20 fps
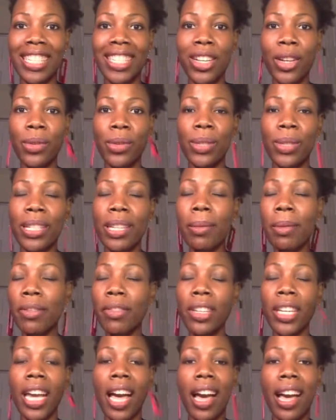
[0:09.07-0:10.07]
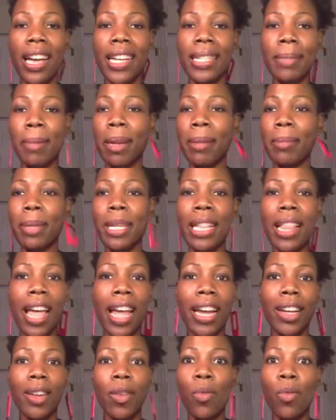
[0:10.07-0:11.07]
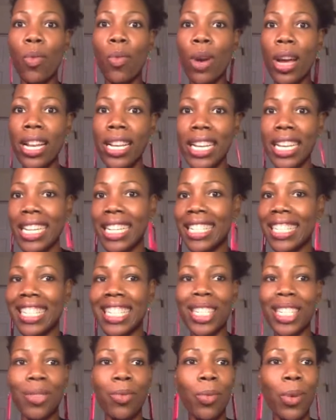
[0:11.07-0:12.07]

So some of you guys might be like, what is this?